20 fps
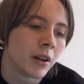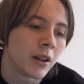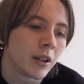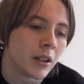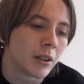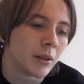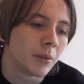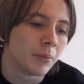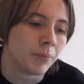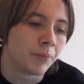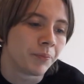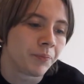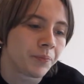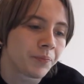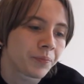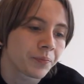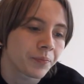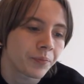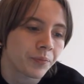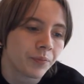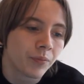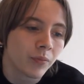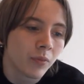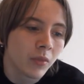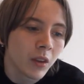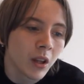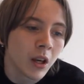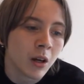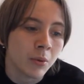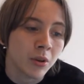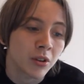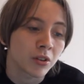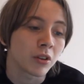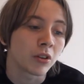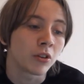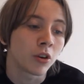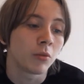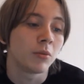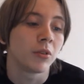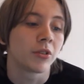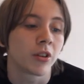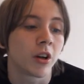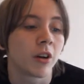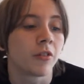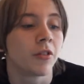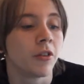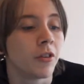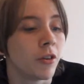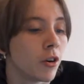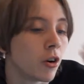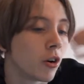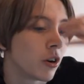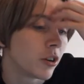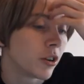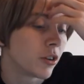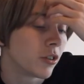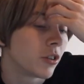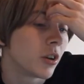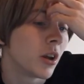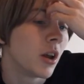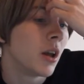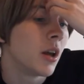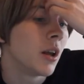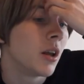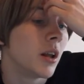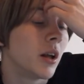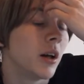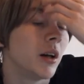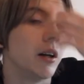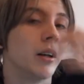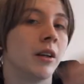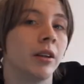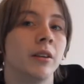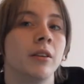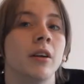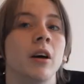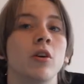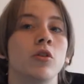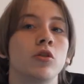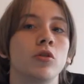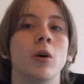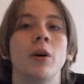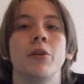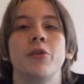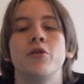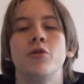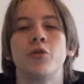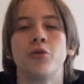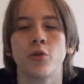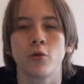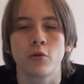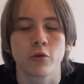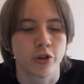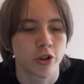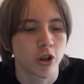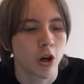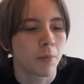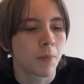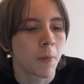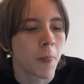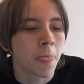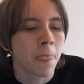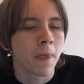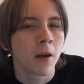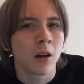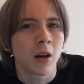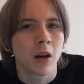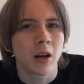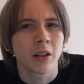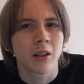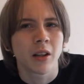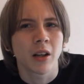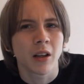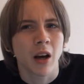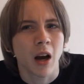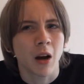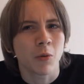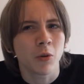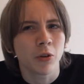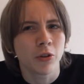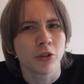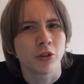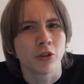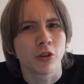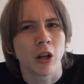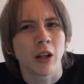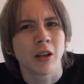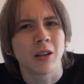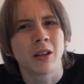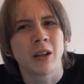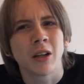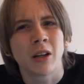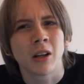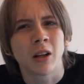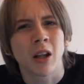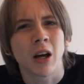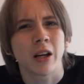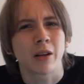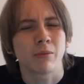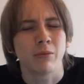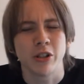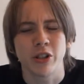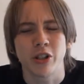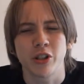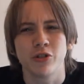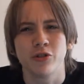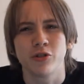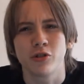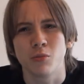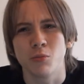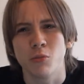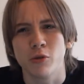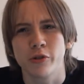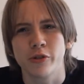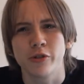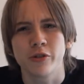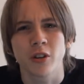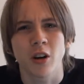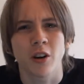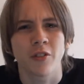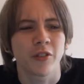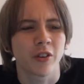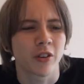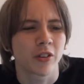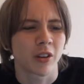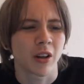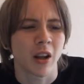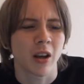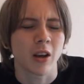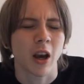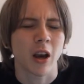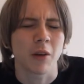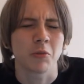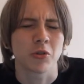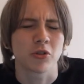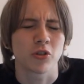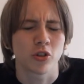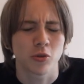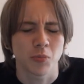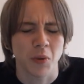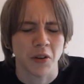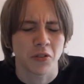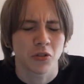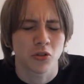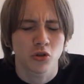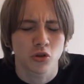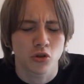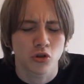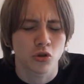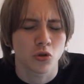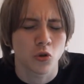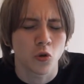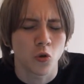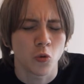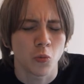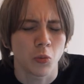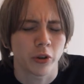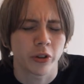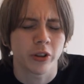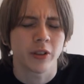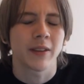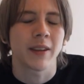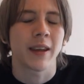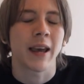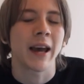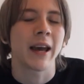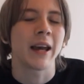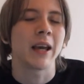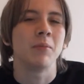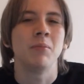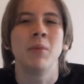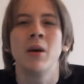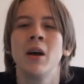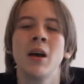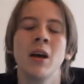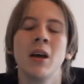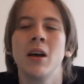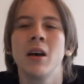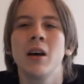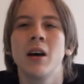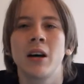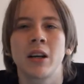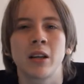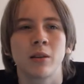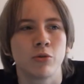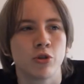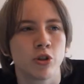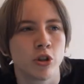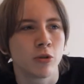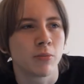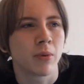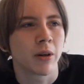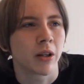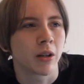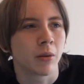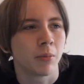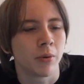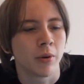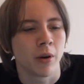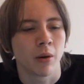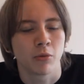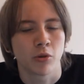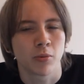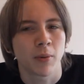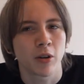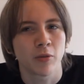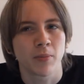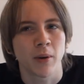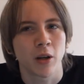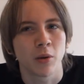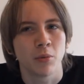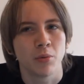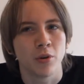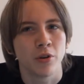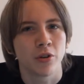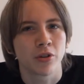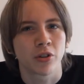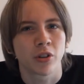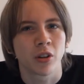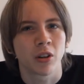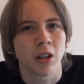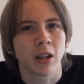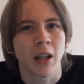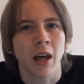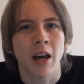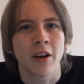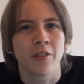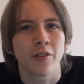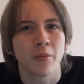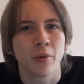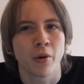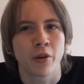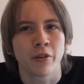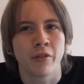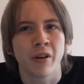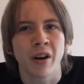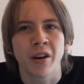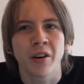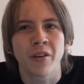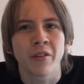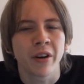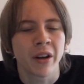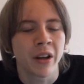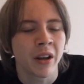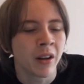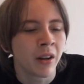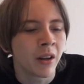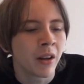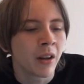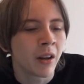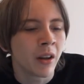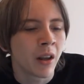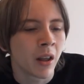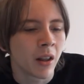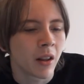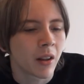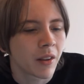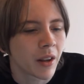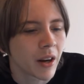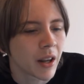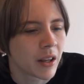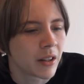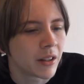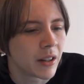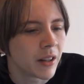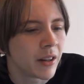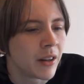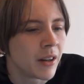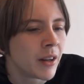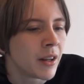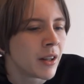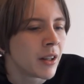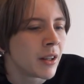I basically taught myself to do all this, and I also had to use Photoshop. And I wanted to do like little animations and motion graphics, and I must have spent so much time, and I'm surprised my computer is still alive from all the rendering that I did.